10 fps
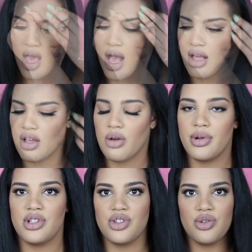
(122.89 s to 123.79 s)
I'll go
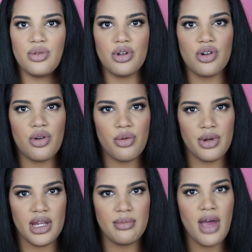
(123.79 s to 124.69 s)
into the
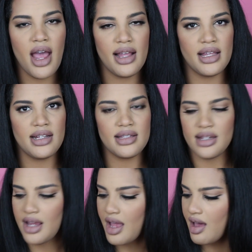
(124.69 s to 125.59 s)
cream highlights
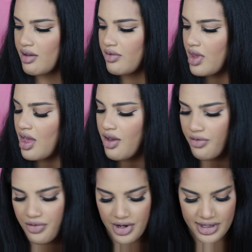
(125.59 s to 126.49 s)
that I have.
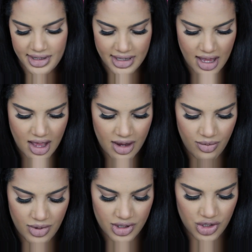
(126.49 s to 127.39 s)
First, I
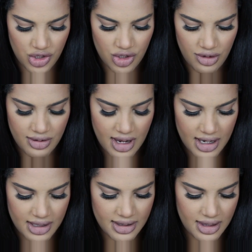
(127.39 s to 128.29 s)
want to show you
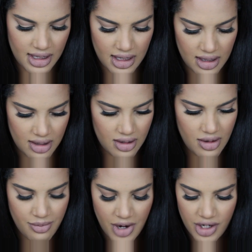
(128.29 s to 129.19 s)
guys the
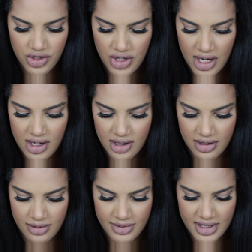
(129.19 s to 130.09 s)
Marc
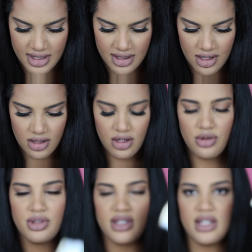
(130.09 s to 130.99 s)
Jacobs
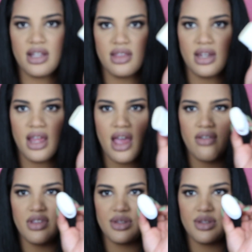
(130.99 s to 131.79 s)
glow stick that I have.